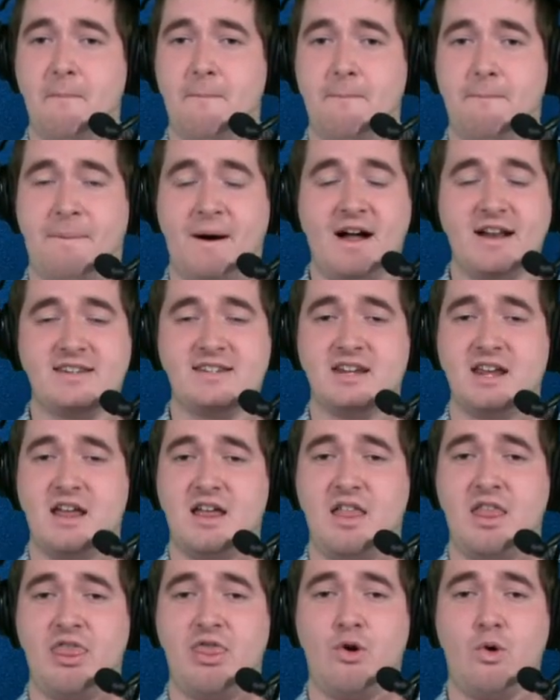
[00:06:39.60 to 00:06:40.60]
But
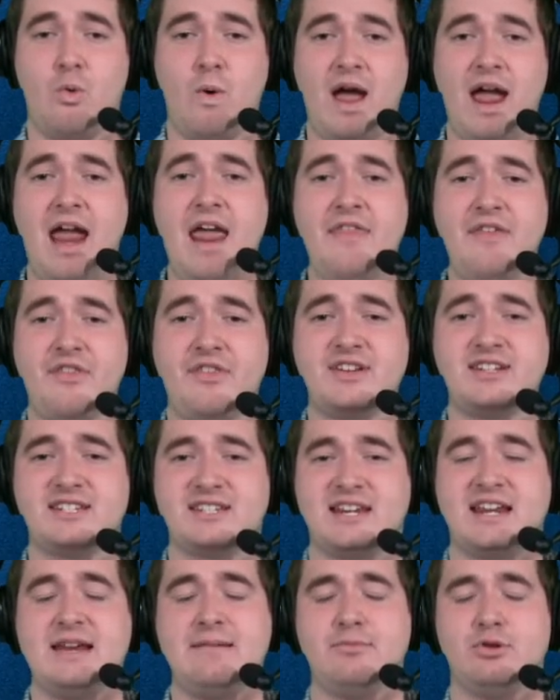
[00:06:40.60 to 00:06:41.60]
the way that this
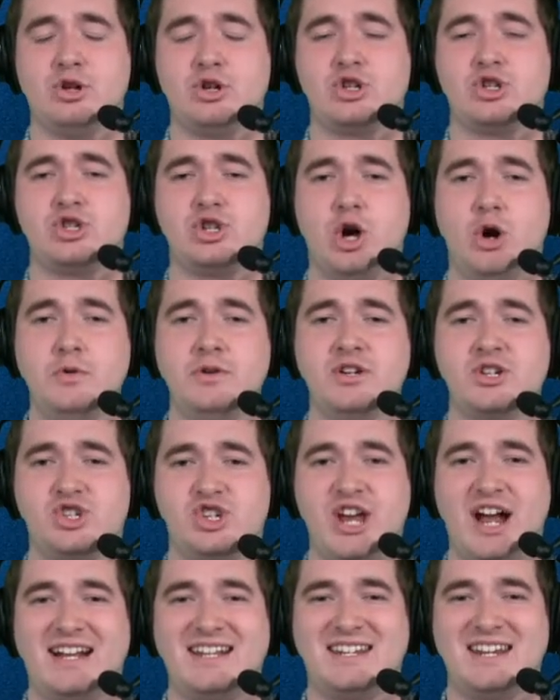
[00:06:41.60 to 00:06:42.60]
team looked so
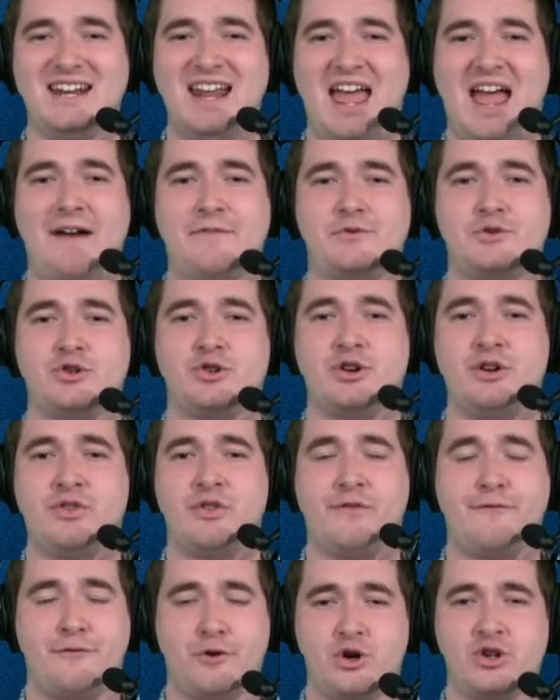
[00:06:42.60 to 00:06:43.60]
dejected after
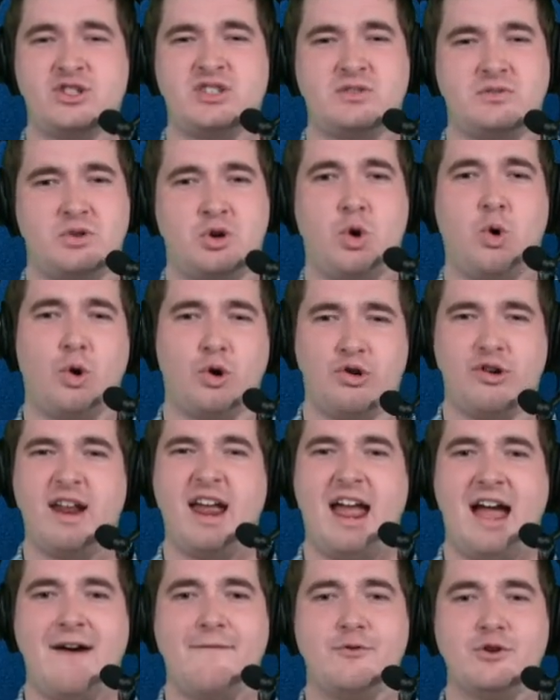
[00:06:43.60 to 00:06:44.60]
the first quarter and a
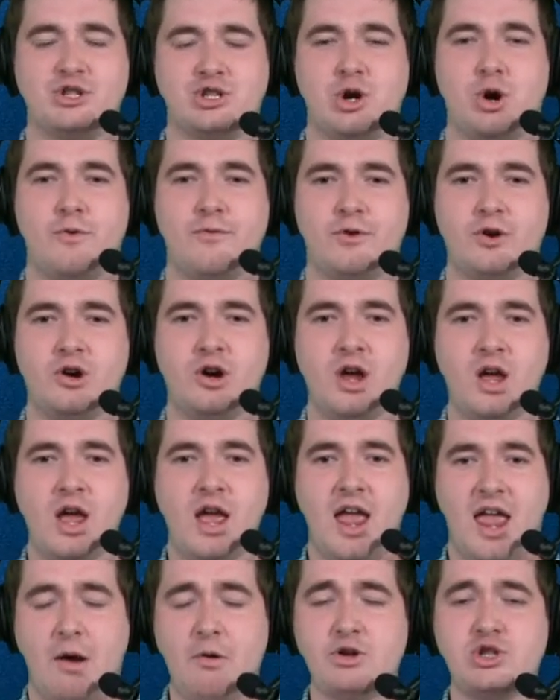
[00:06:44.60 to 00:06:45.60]
half was over,
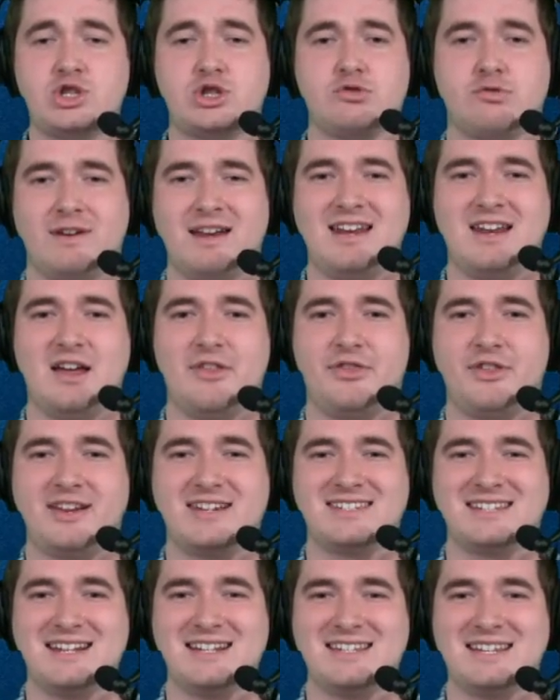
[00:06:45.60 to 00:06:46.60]
it was 3 nothing
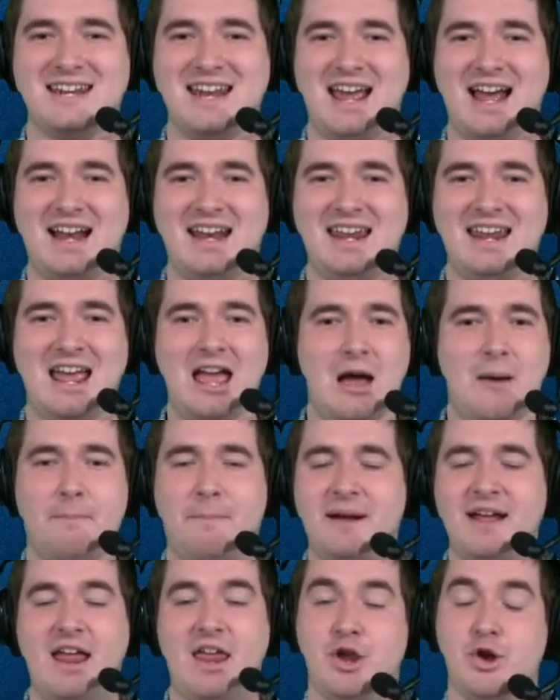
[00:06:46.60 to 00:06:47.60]
Cincinnati,
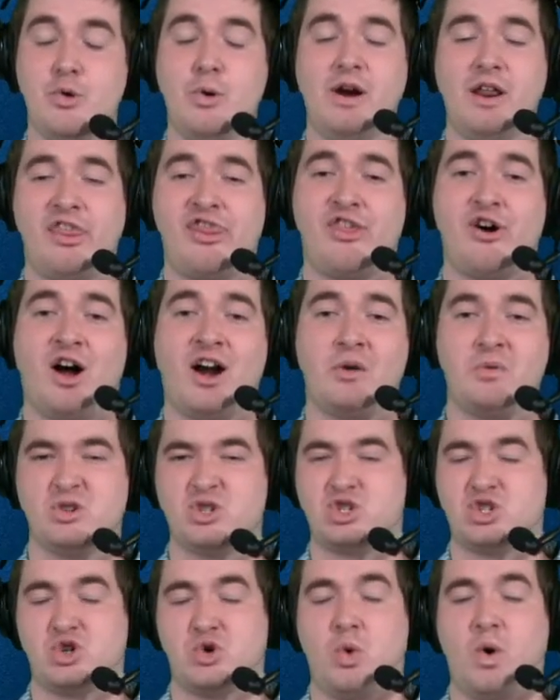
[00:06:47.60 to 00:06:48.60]
but you would have thought it was
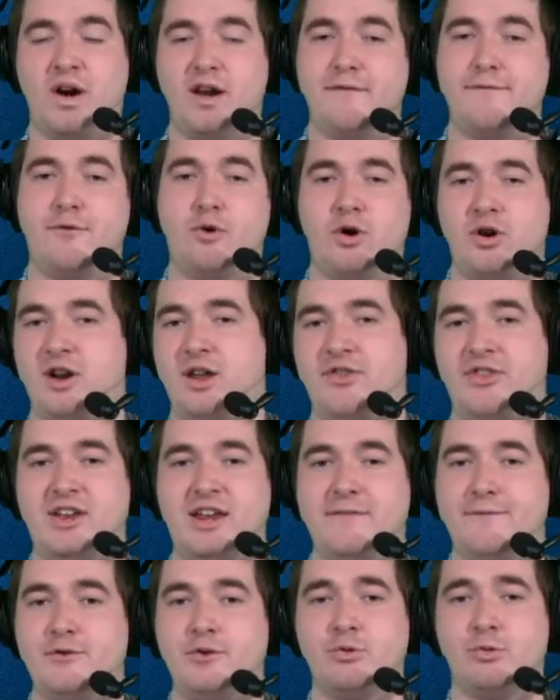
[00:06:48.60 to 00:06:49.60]
24 nothing
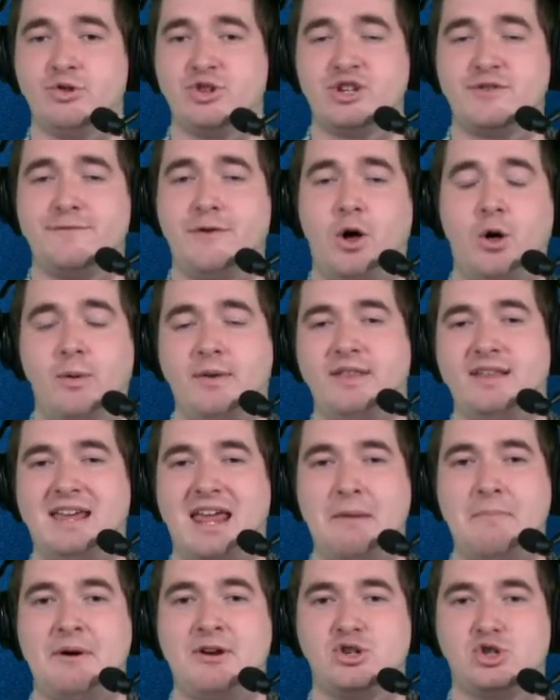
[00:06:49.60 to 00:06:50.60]
if you were just following the
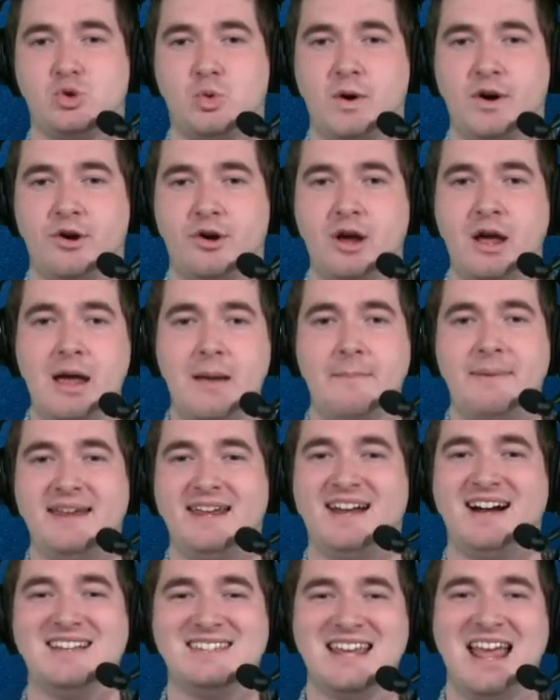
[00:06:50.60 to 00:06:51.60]
game on Twitter
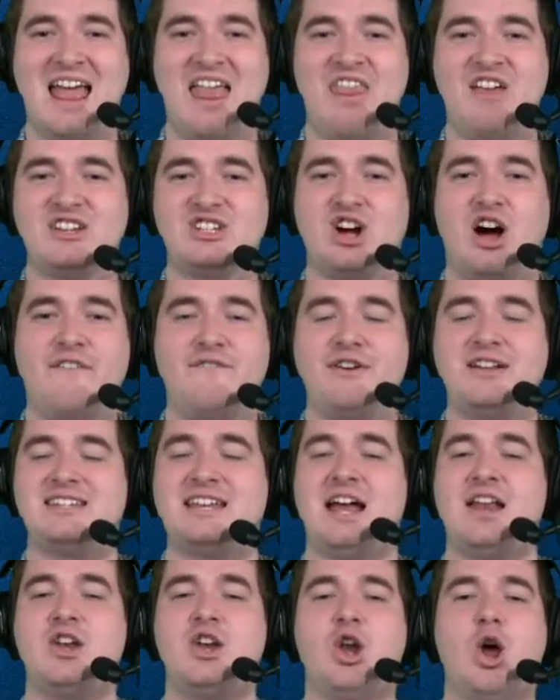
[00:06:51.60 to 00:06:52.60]
because this offense
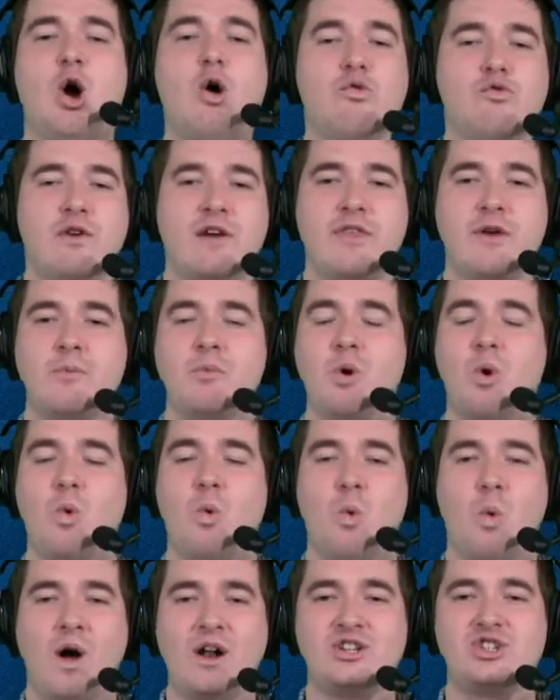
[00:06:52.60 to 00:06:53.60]
had no rhythm
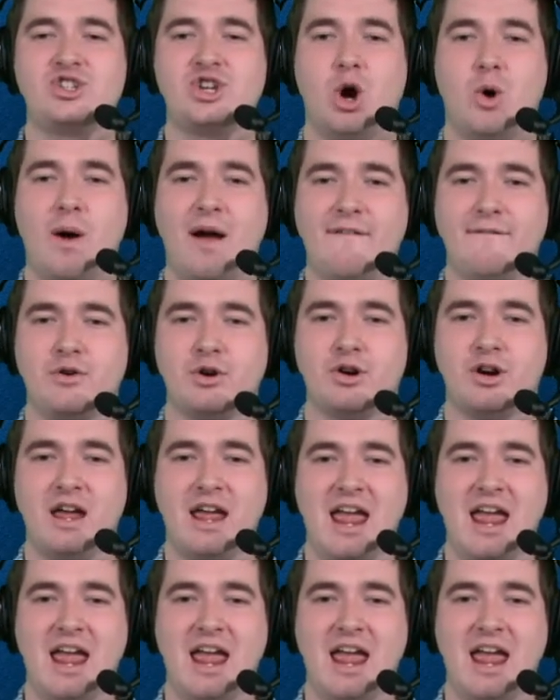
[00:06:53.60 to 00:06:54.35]
whatsoever